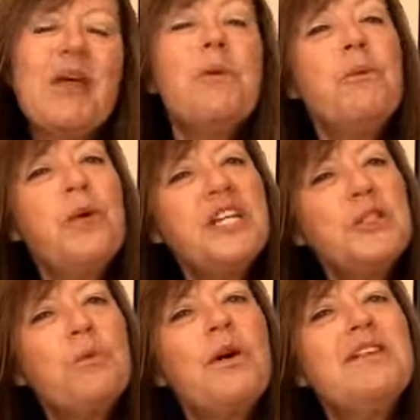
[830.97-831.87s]

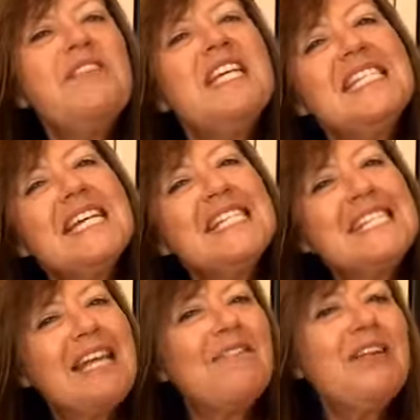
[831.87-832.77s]
which one of these
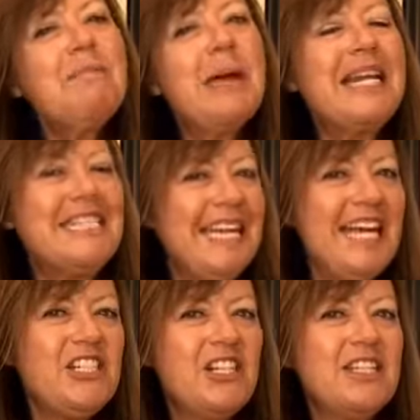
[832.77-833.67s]
seven
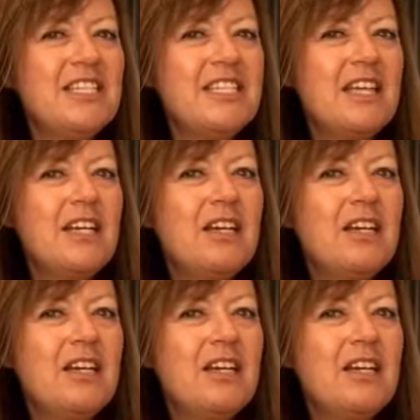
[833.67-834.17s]
meditations